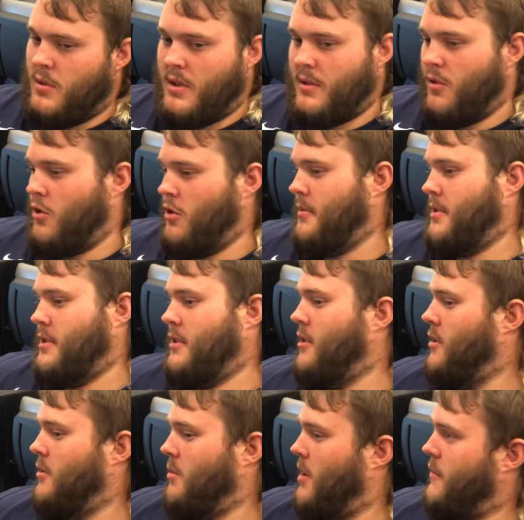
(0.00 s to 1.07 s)
and I told him, I said,
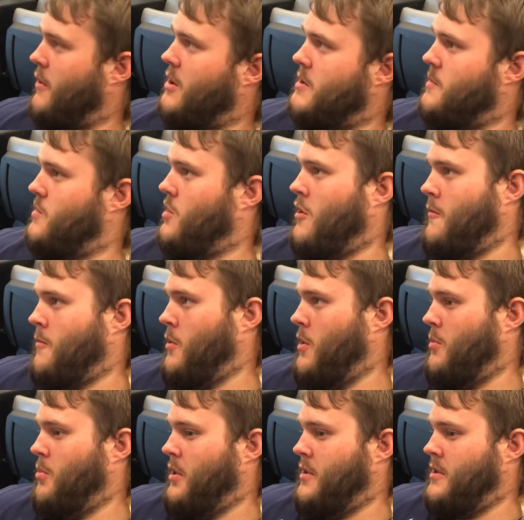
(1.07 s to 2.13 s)
you know, my freshman sophomore
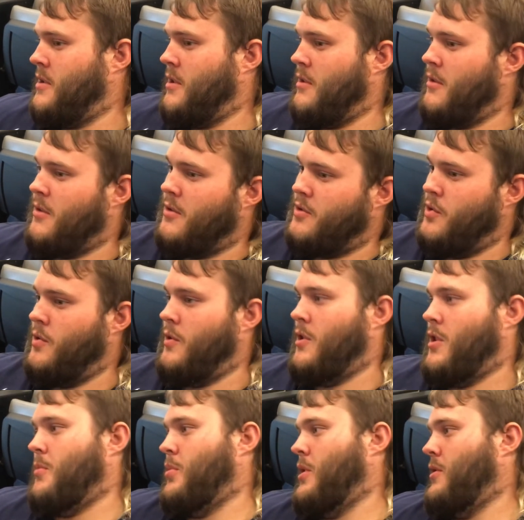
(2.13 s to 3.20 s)
year I played center, junior
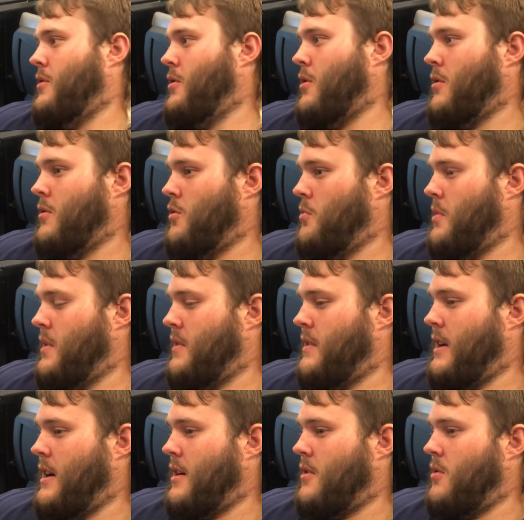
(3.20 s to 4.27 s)
year I played guard and a little bit of
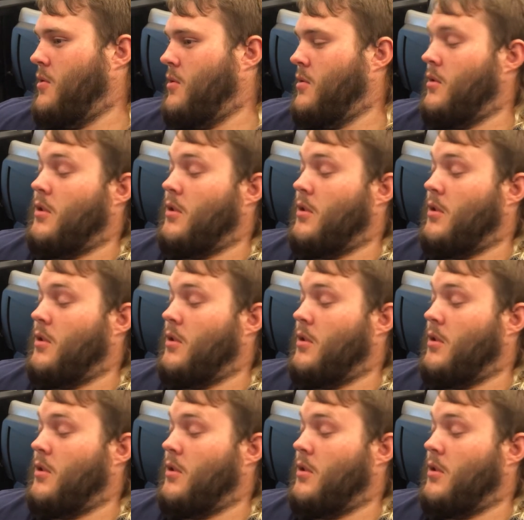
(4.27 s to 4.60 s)
tackle,